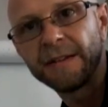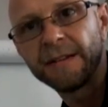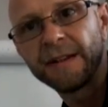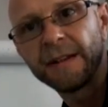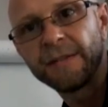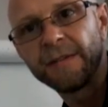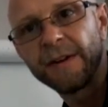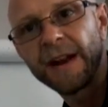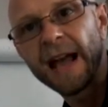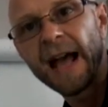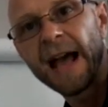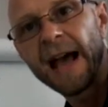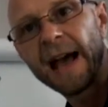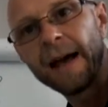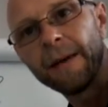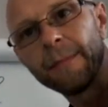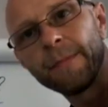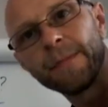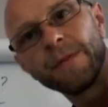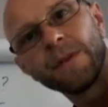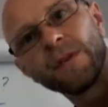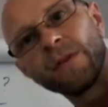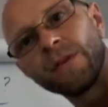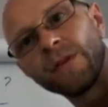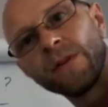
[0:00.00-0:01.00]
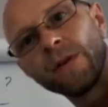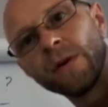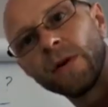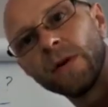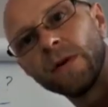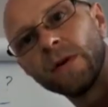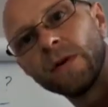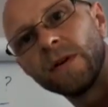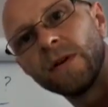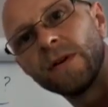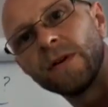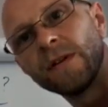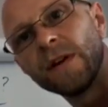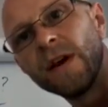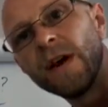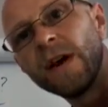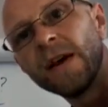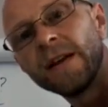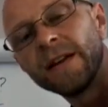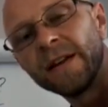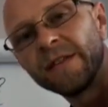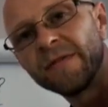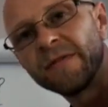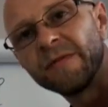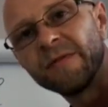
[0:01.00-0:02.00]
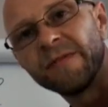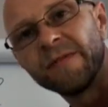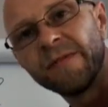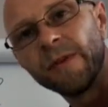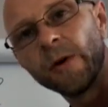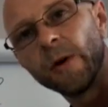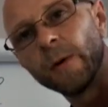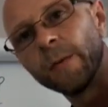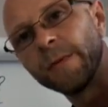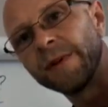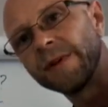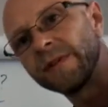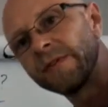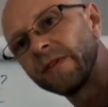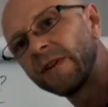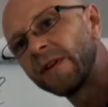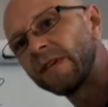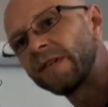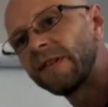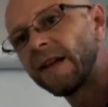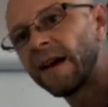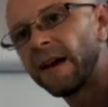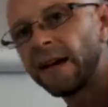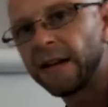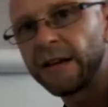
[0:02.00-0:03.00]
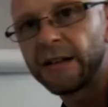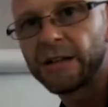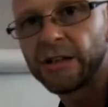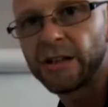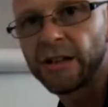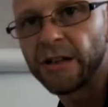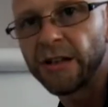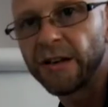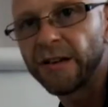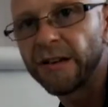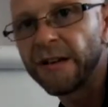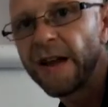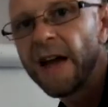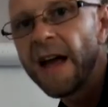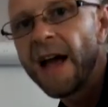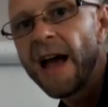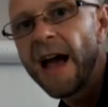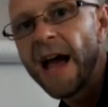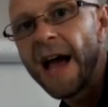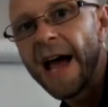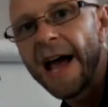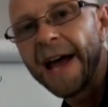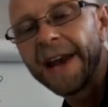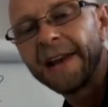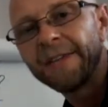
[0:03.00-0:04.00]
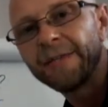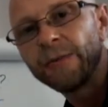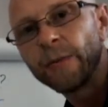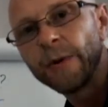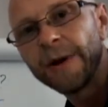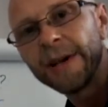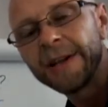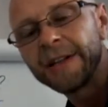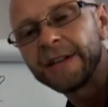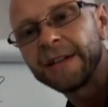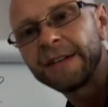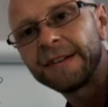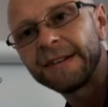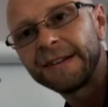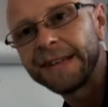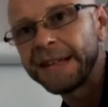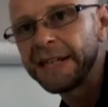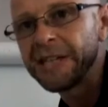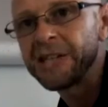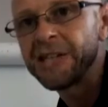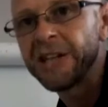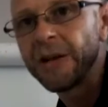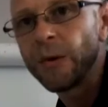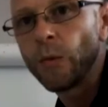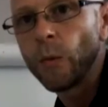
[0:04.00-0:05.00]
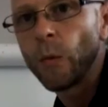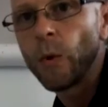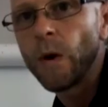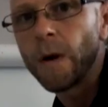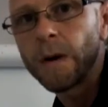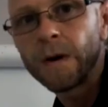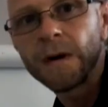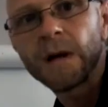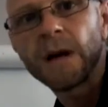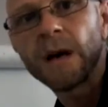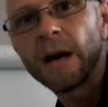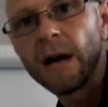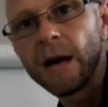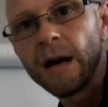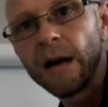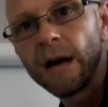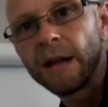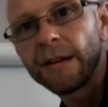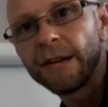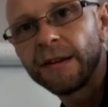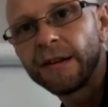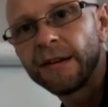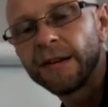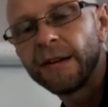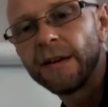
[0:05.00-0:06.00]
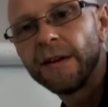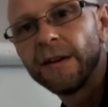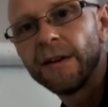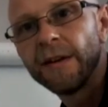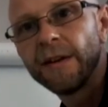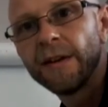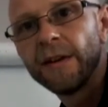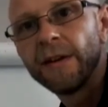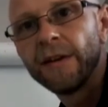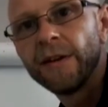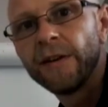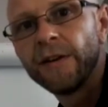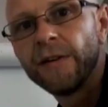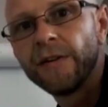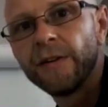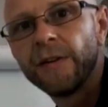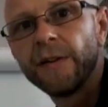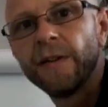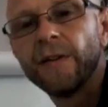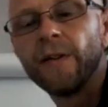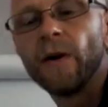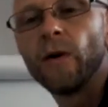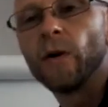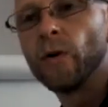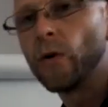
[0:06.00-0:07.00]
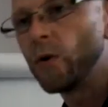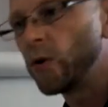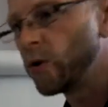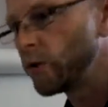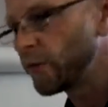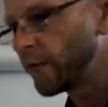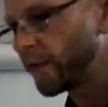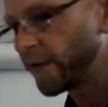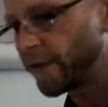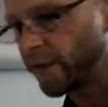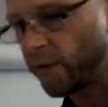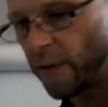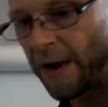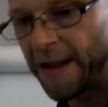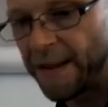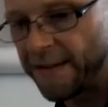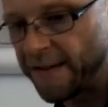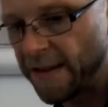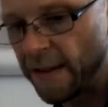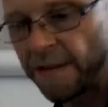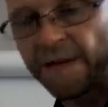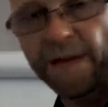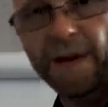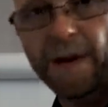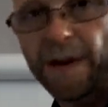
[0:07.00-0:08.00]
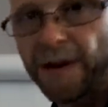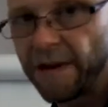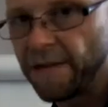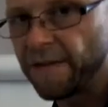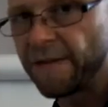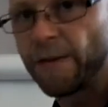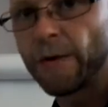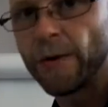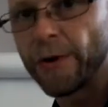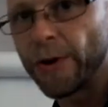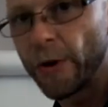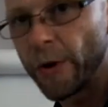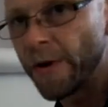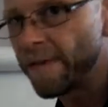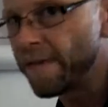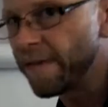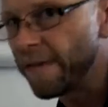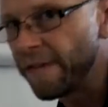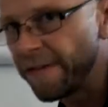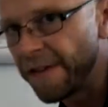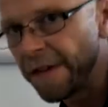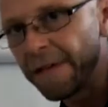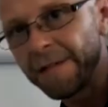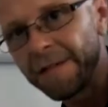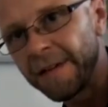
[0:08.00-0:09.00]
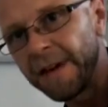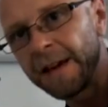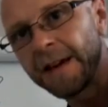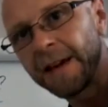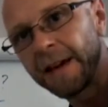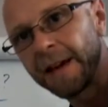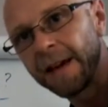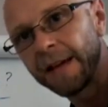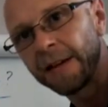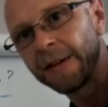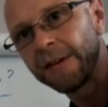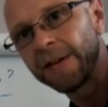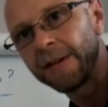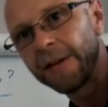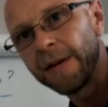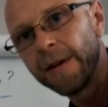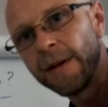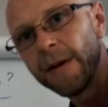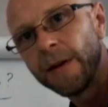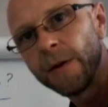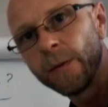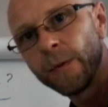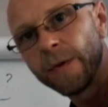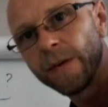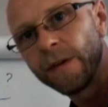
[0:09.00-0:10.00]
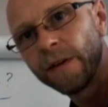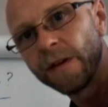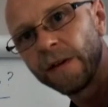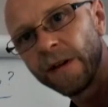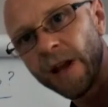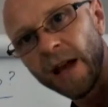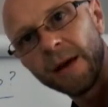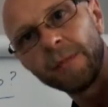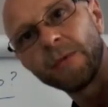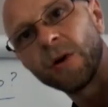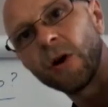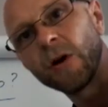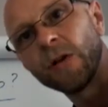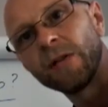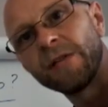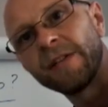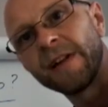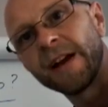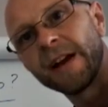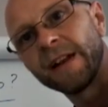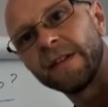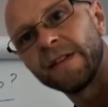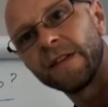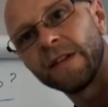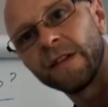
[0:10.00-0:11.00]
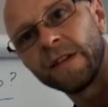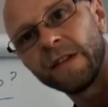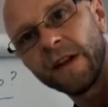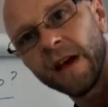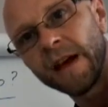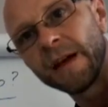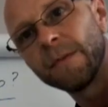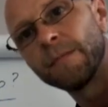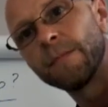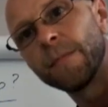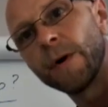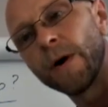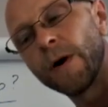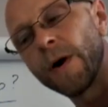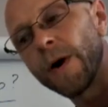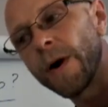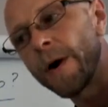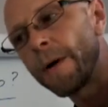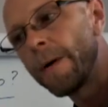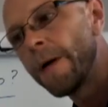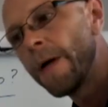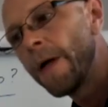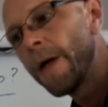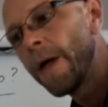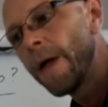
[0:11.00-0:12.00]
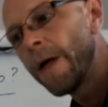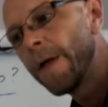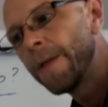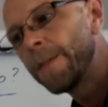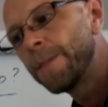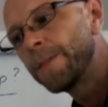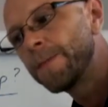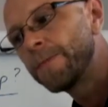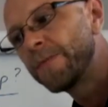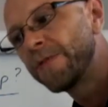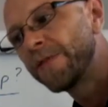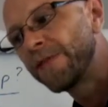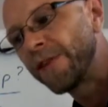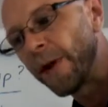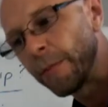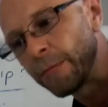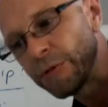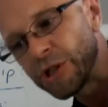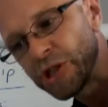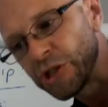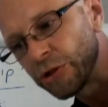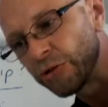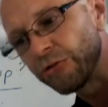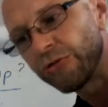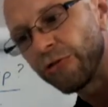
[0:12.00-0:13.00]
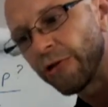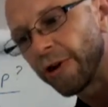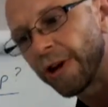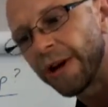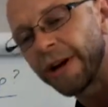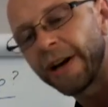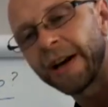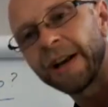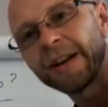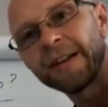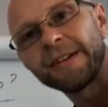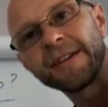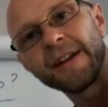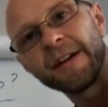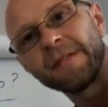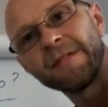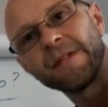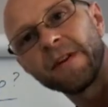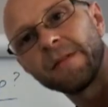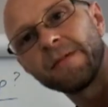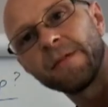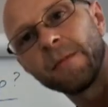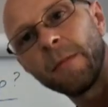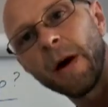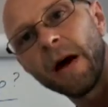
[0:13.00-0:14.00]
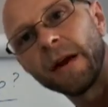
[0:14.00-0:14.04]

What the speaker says: different aptitudes, different forms of intelligence, and if we're just teaching one class to all 20, 30, 40 or even 50 kids with the same content in the same book, some children are going to suffer from